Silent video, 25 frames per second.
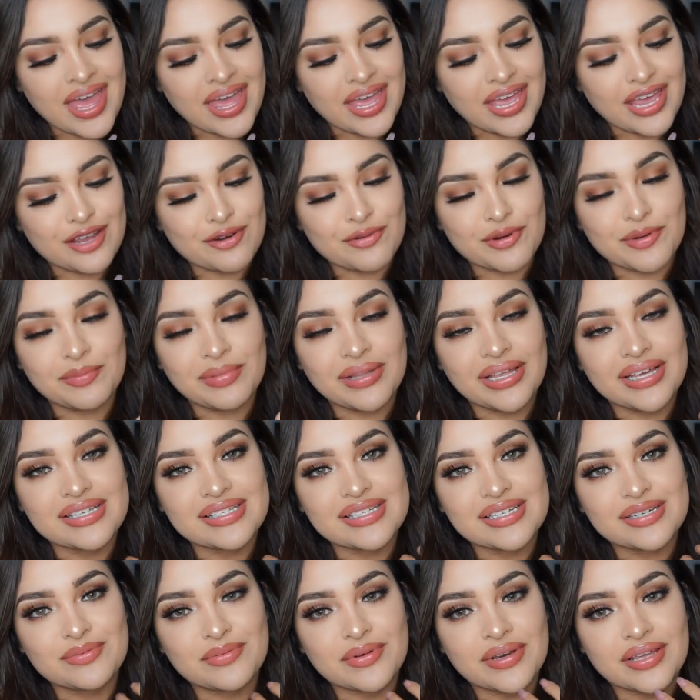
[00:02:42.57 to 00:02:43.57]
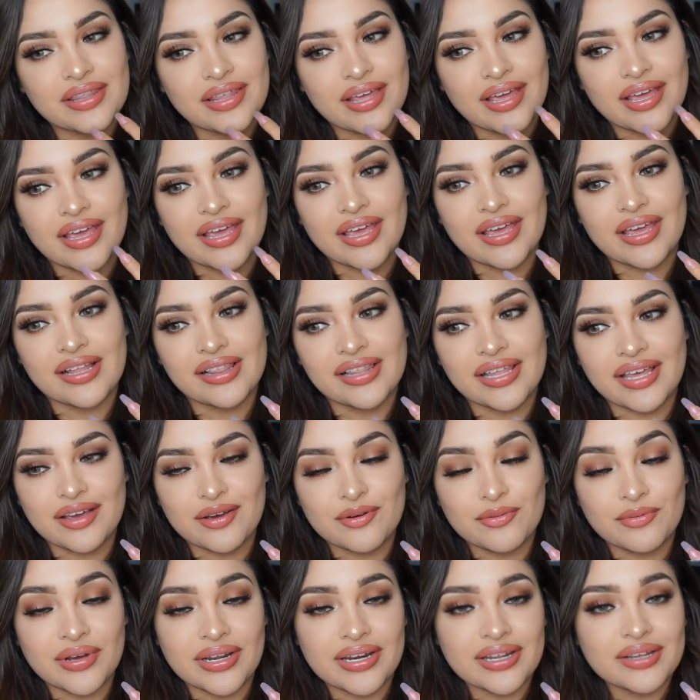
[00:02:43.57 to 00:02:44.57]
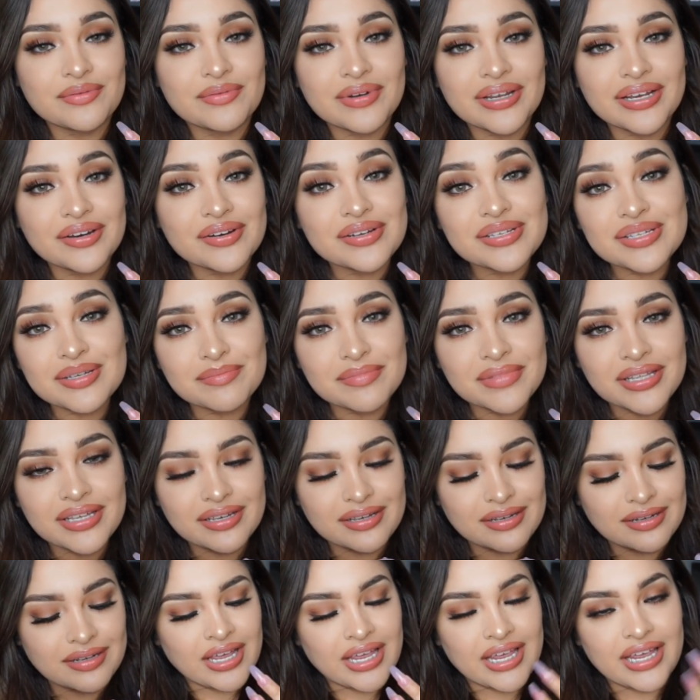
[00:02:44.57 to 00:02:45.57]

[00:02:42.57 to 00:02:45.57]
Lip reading: and replace it with a like wedding ring or something.